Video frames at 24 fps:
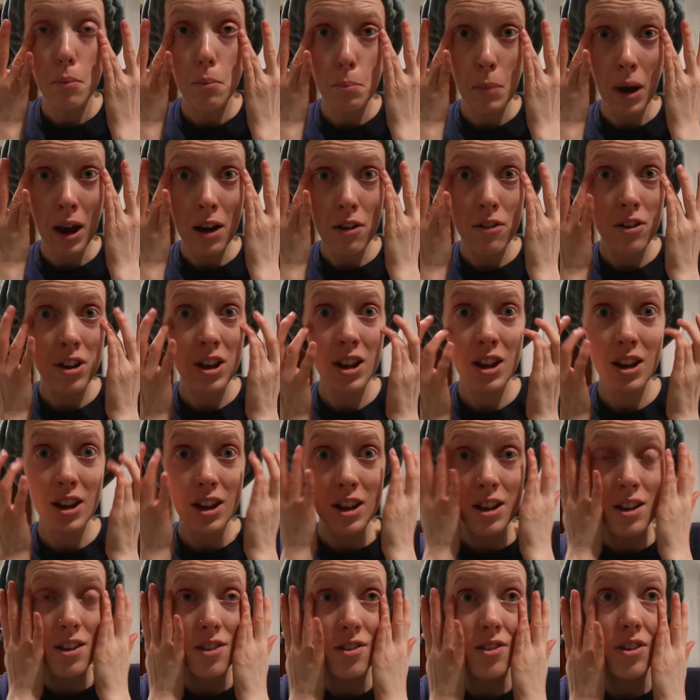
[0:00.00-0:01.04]
Mary
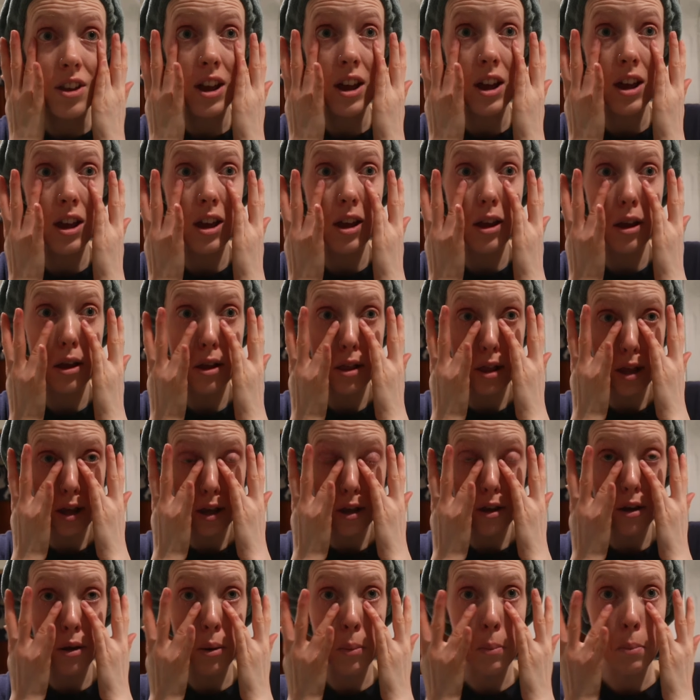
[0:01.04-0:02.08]
is a
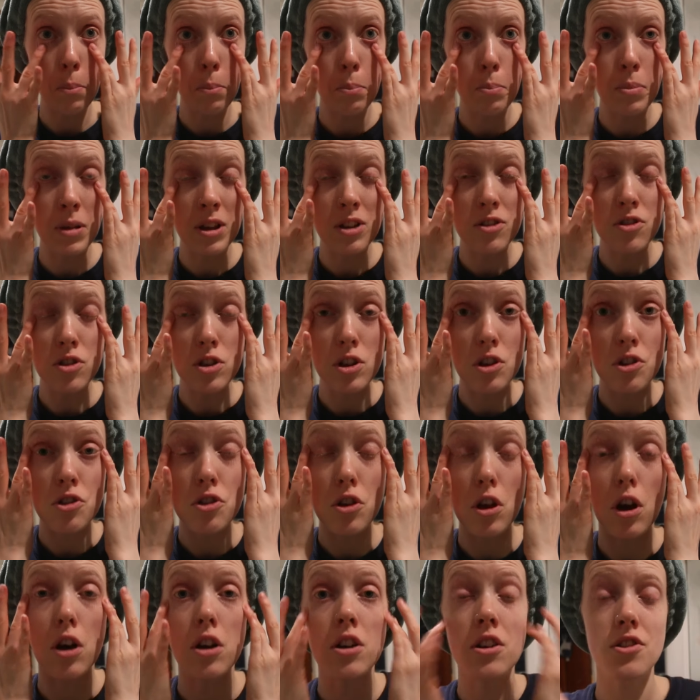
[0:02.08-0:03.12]
like business
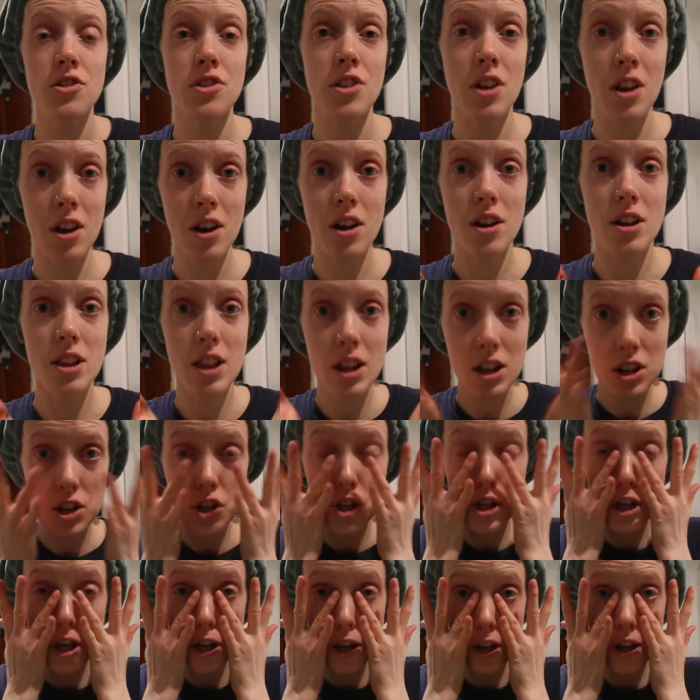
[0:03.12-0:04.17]
connoisseur. Like
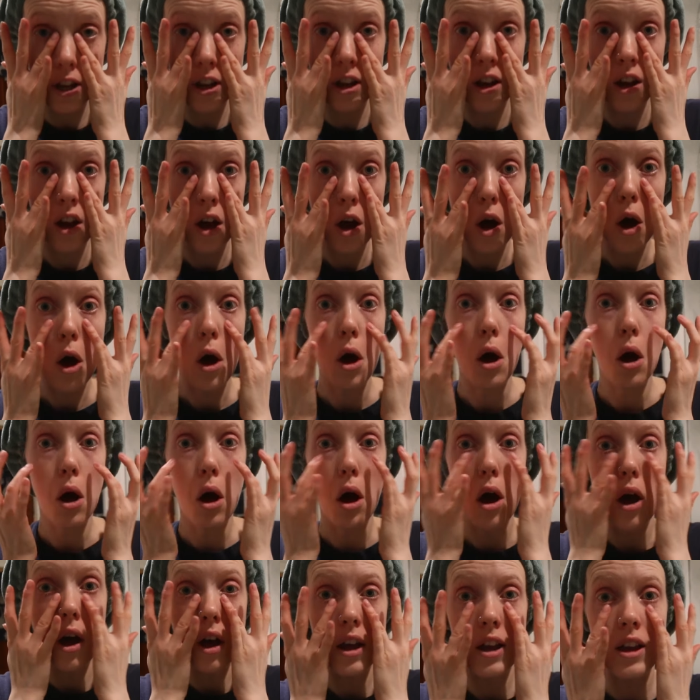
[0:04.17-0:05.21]
she
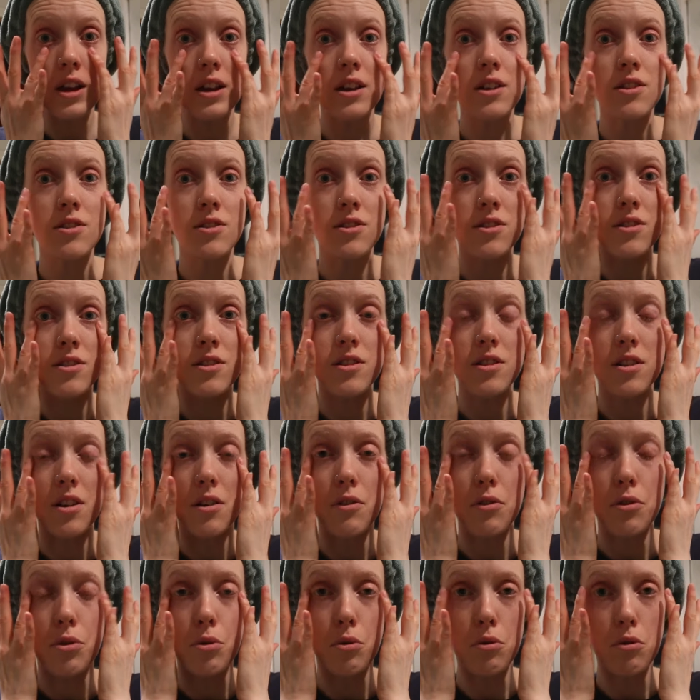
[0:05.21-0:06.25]
is
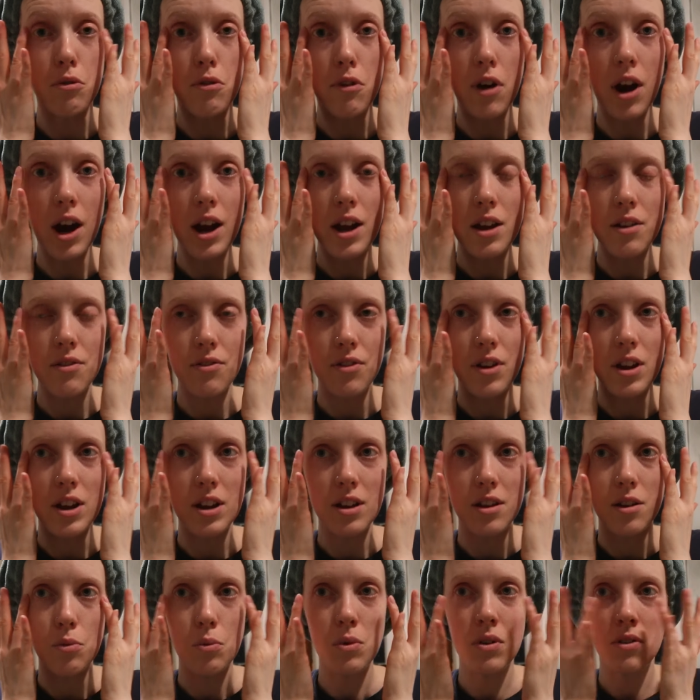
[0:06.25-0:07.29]

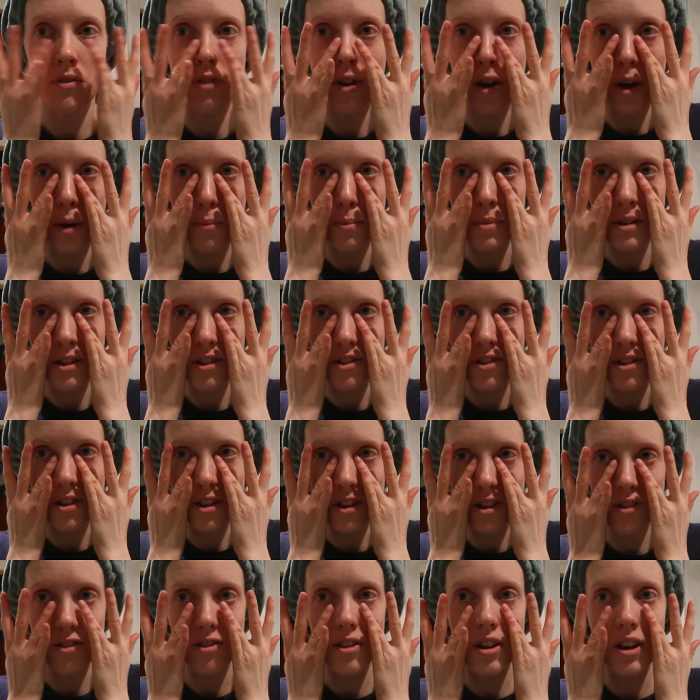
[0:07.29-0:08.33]
thriving with her
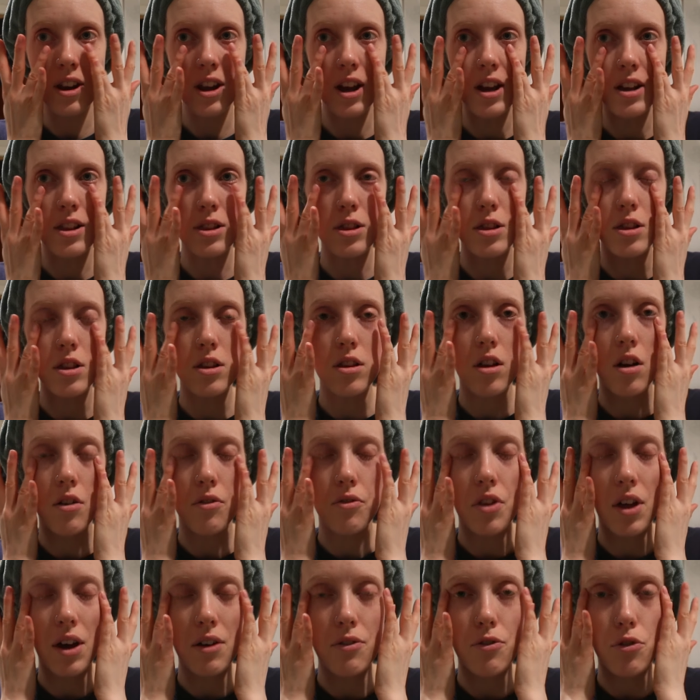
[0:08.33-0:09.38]
business and I
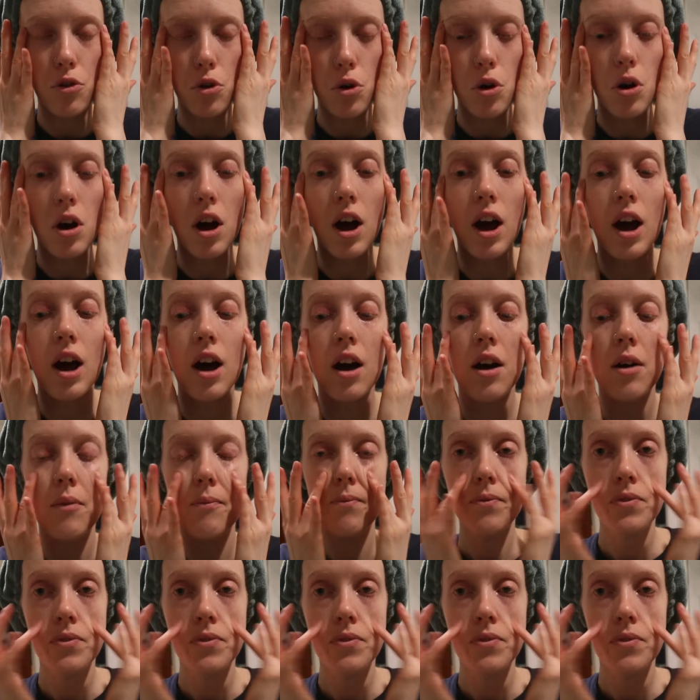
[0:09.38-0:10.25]
love that for her.